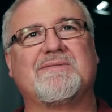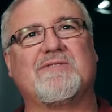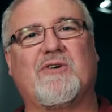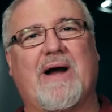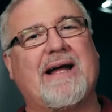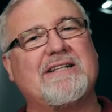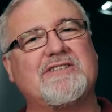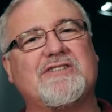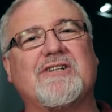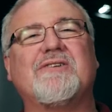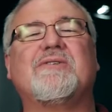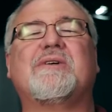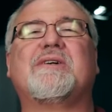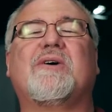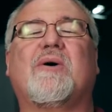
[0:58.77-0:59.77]

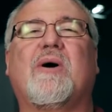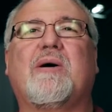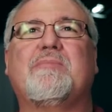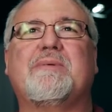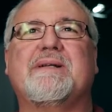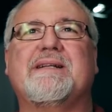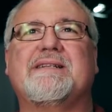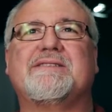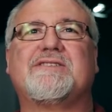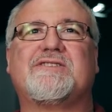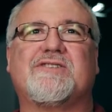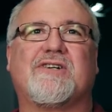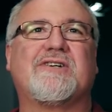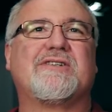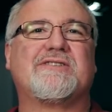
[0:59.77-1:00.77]
grandchildren grow up in this
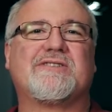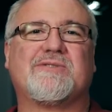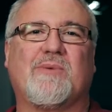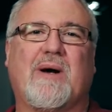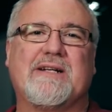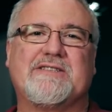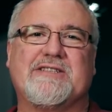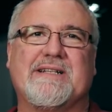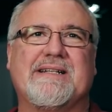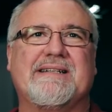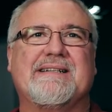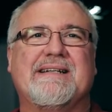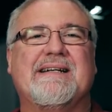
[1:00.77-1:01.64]
church, watching